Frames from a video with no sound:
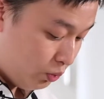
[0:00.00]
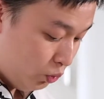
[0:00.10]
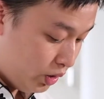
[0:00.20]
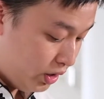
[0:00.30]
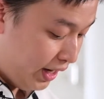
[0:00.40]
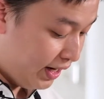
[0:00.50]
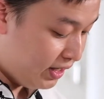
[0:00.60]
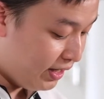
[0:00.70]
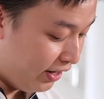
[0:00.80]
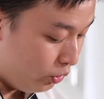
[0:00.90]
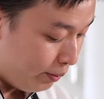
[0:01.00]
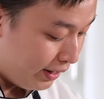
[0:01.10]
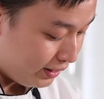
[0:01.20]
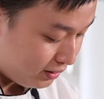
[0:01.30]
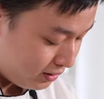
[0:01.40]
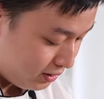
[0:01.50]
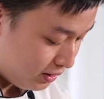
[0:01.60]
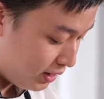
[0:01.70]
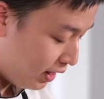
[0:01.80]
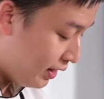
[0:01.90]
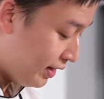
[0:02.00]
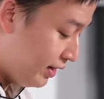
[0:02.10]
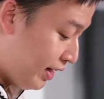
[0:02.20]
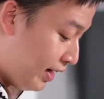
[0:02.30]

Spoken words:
you're gonna add in the aromatics, the garlic and the